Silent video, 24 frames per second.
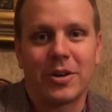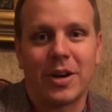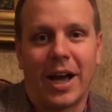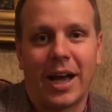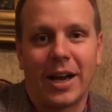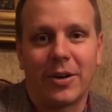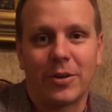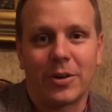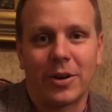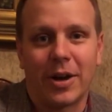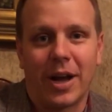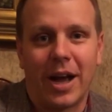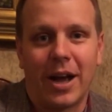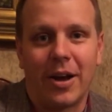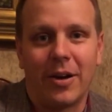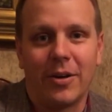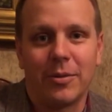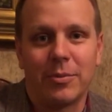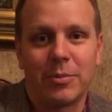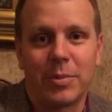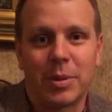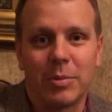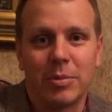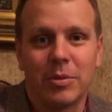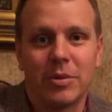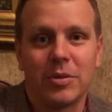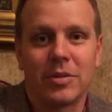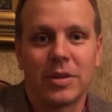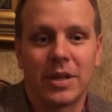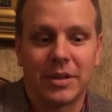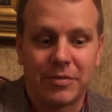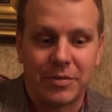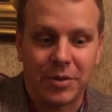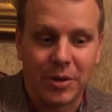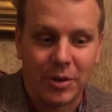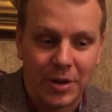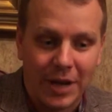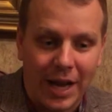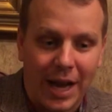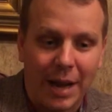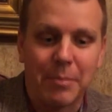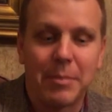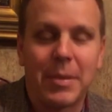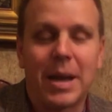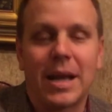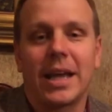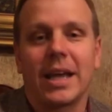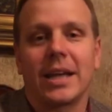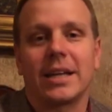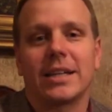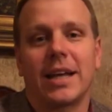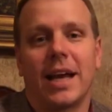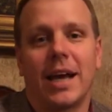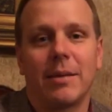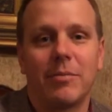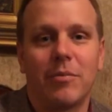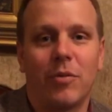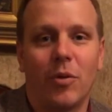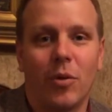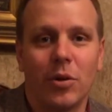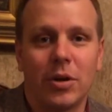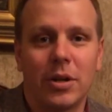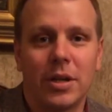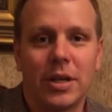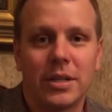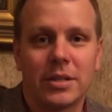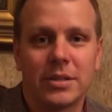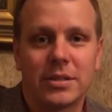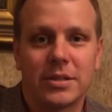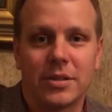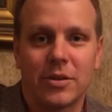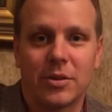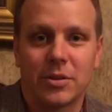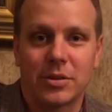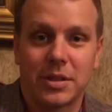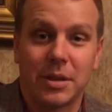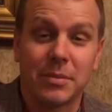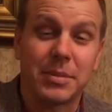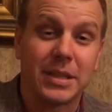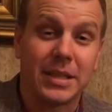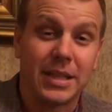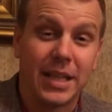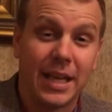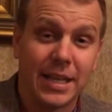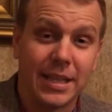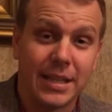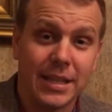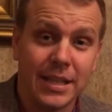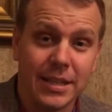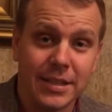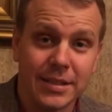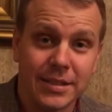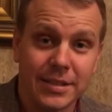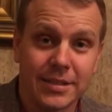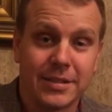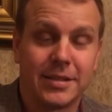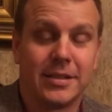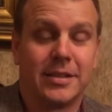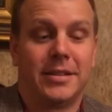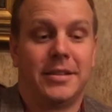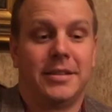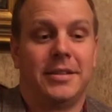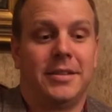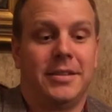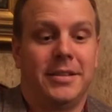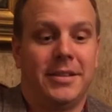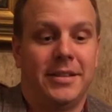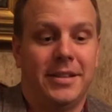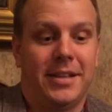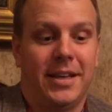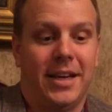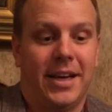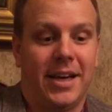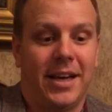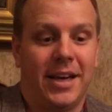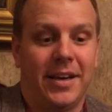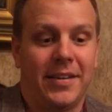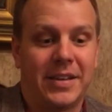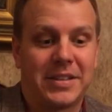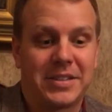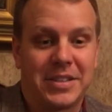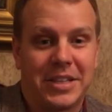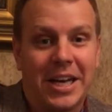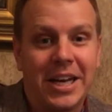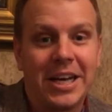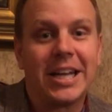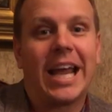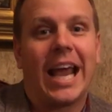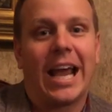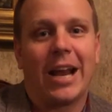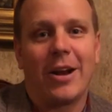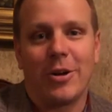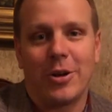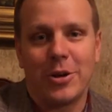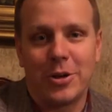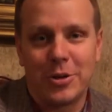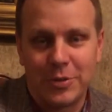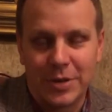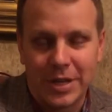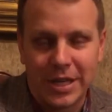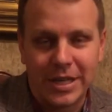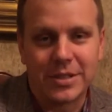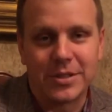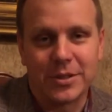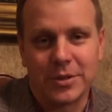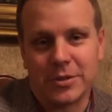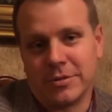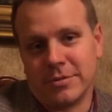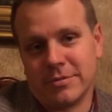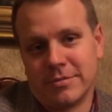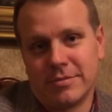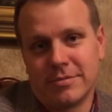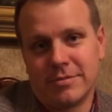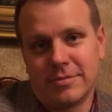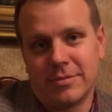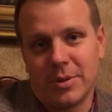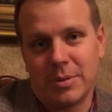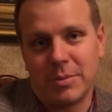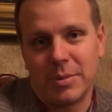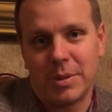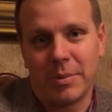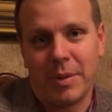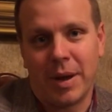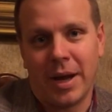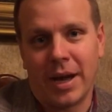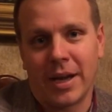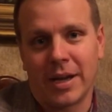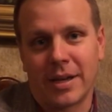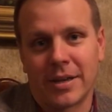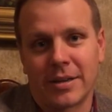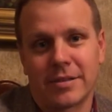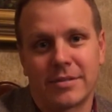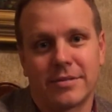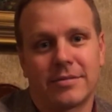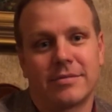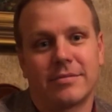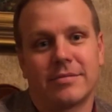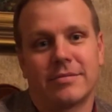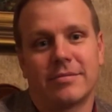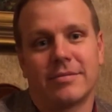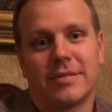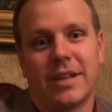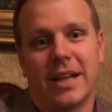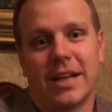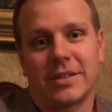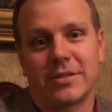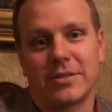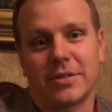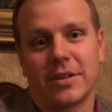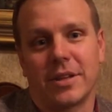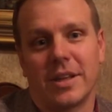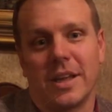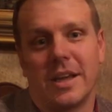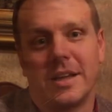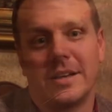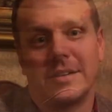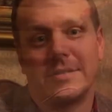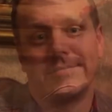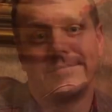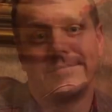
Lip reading: I don't know how people, if you're not making time for this or something like this, that's an indicator you need to, would be my answer to that.